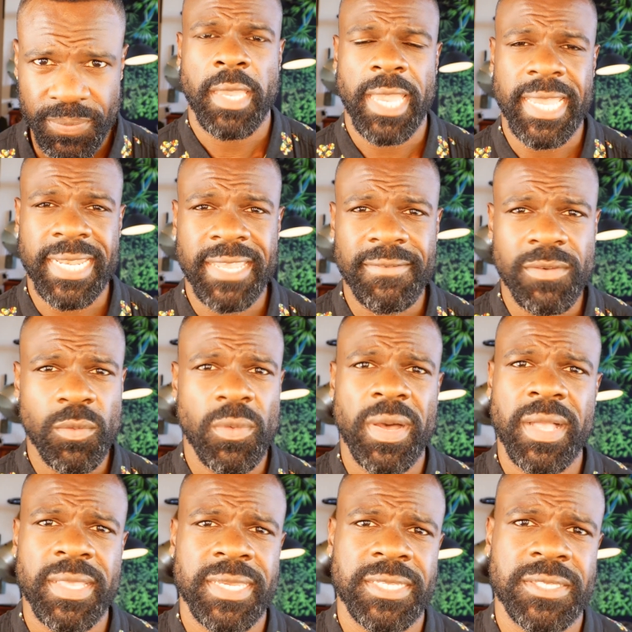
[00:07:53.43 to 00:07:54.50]
And even
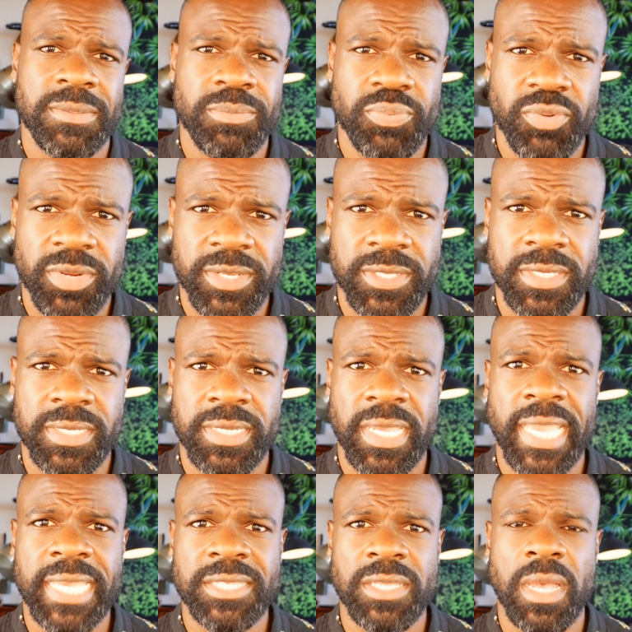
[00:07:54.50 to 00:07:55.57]
while he's in prison,
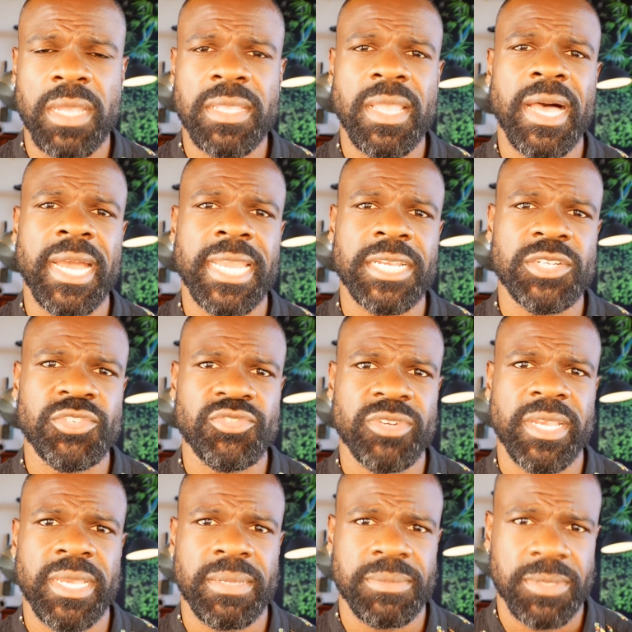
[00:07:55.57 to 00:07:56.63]
he's unlocking
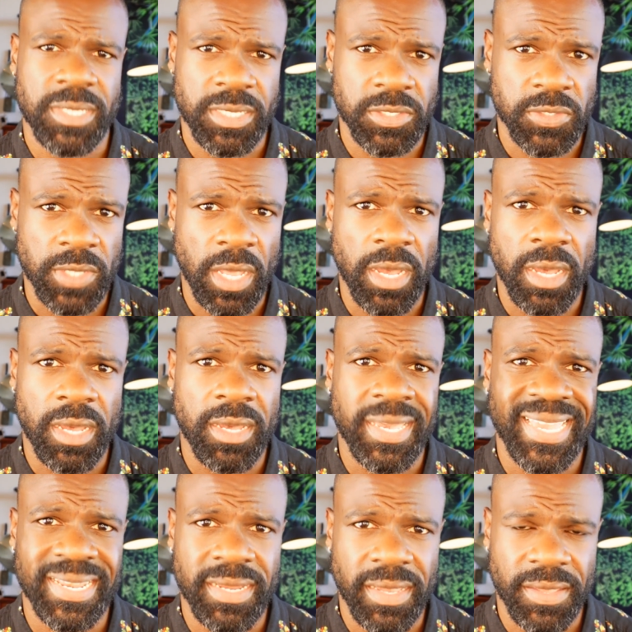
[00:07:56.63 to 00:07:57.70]
dreams he saw
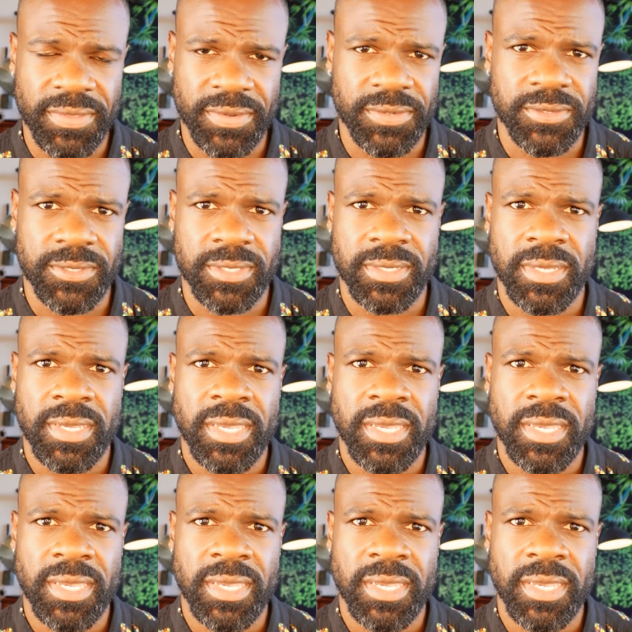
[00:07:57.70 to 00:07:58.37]
in others.